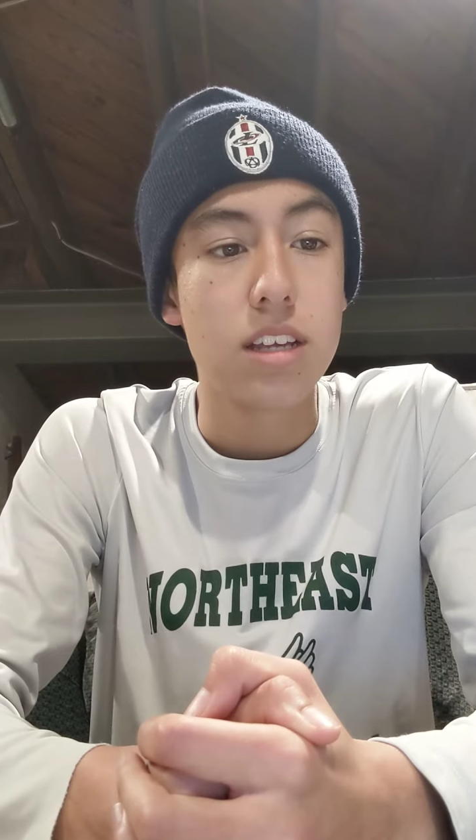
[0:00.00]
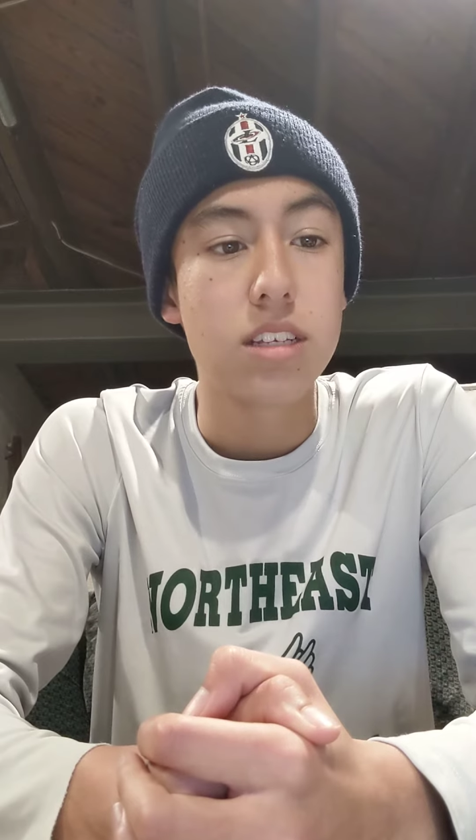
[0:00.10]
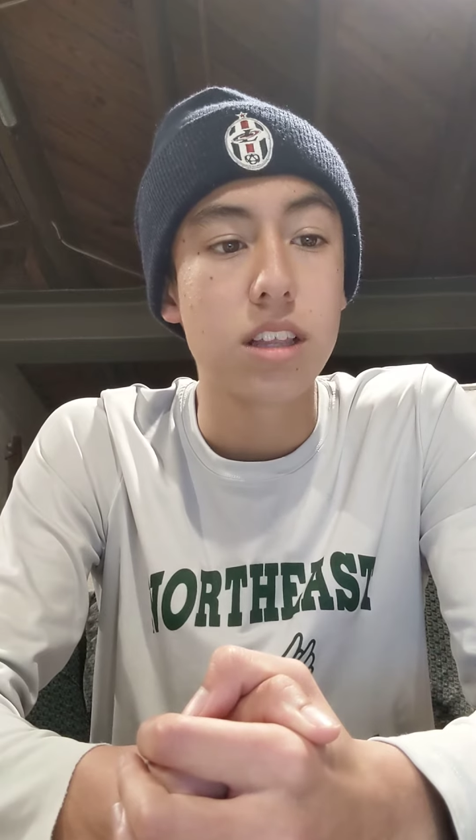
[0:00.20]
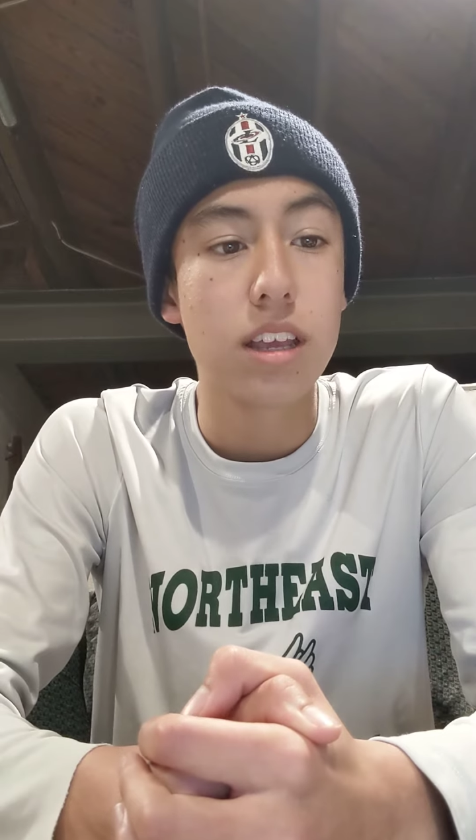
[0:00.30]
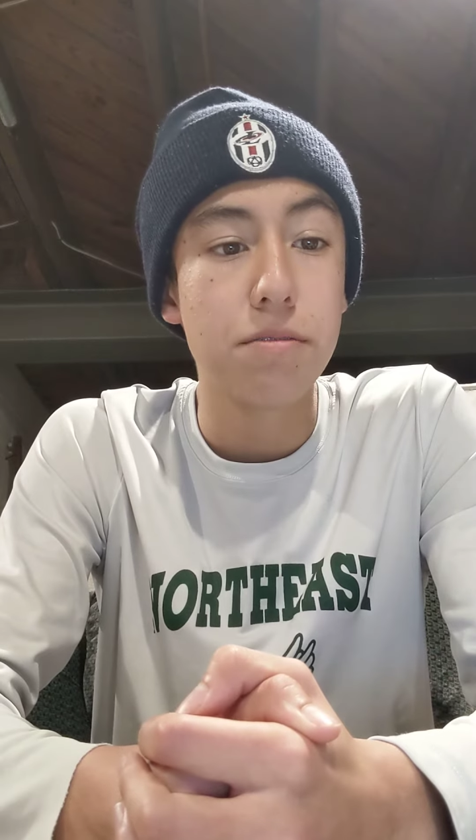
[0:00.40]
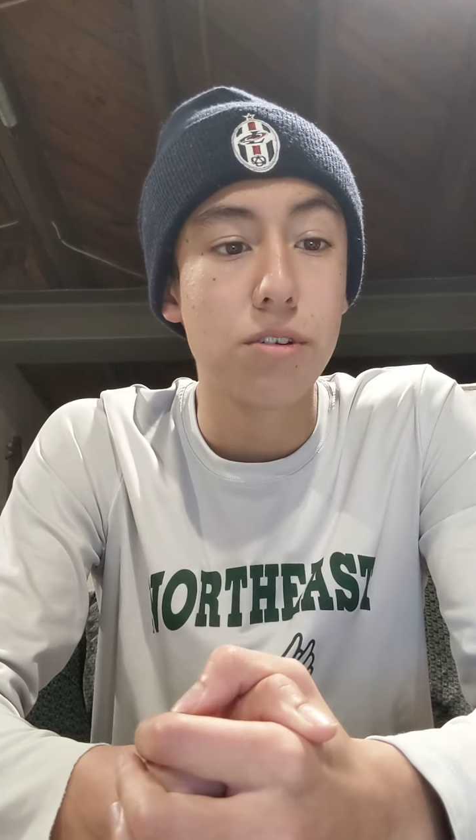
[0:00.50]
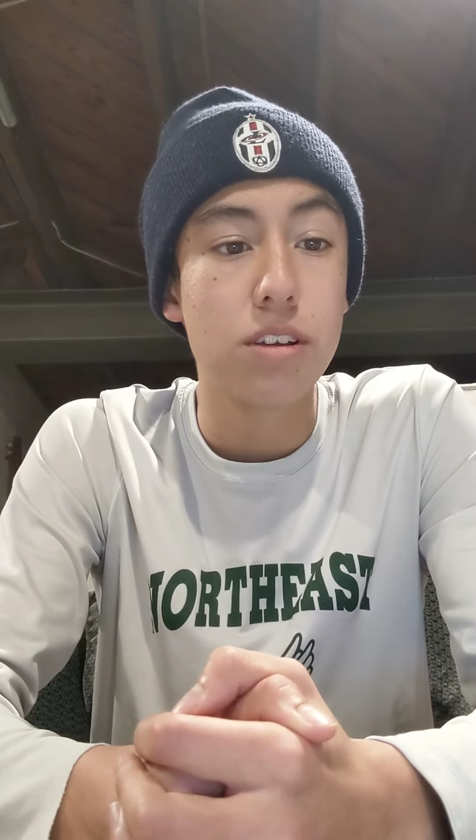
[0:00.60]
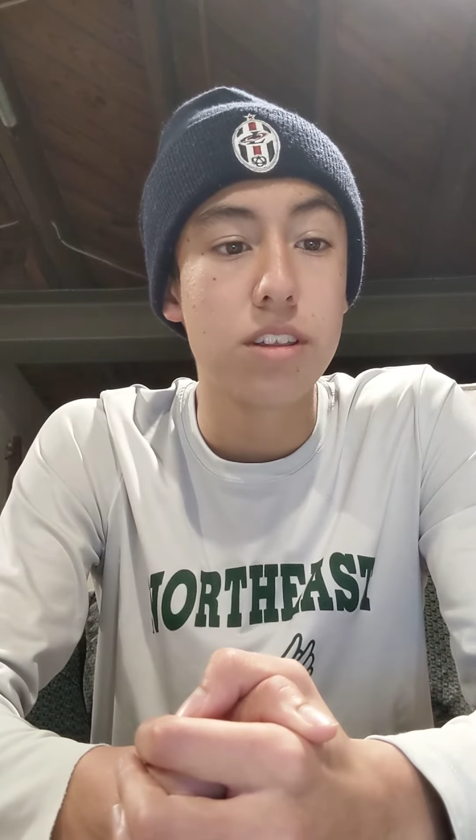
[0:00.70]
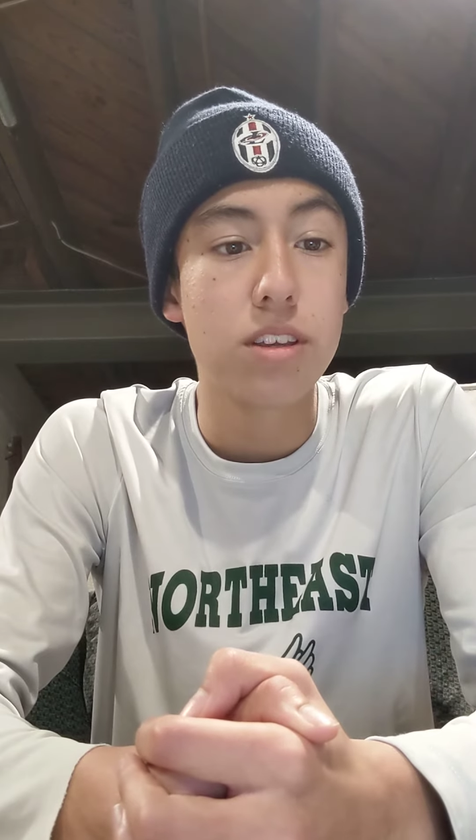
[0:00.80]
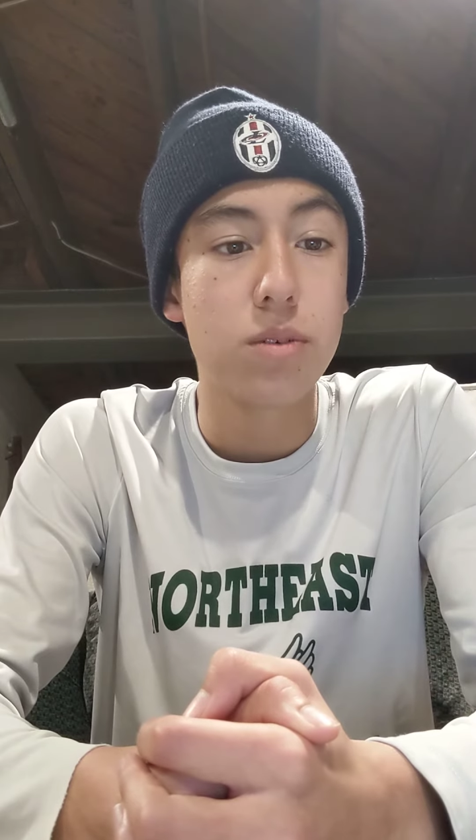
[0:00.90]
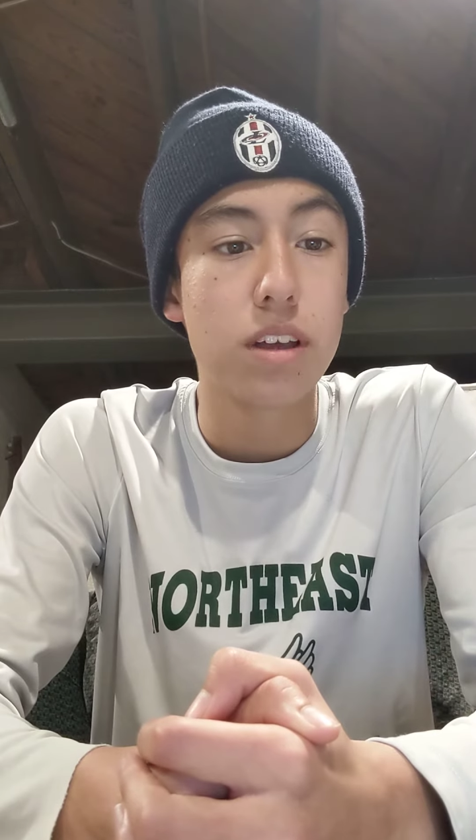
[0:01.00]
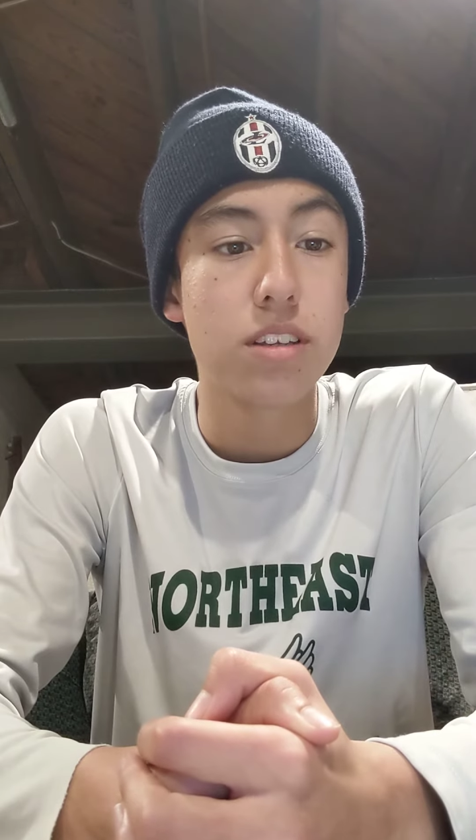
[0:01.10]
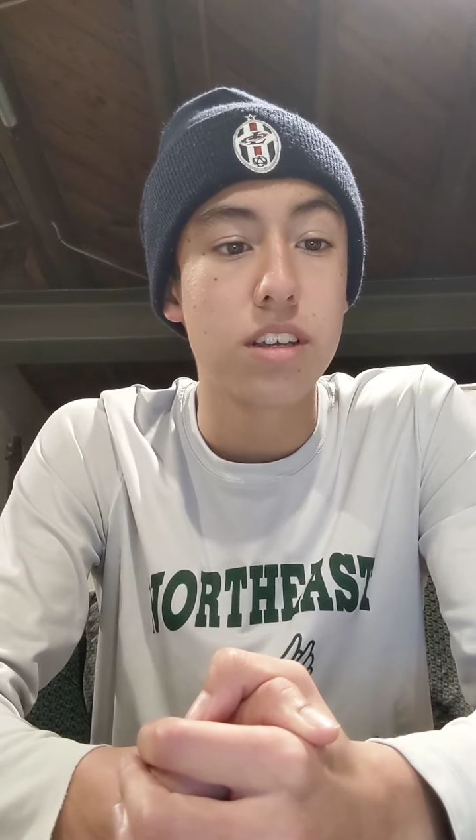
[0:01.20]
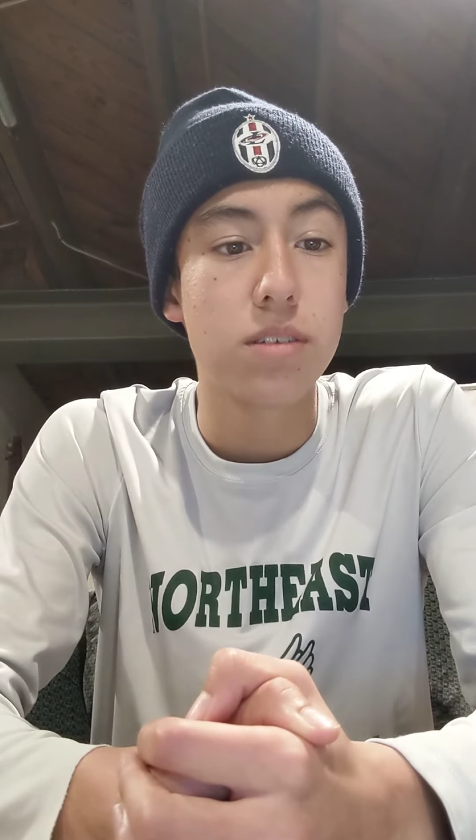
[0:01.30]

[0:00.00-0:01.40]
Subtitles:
Slavery in the U.S.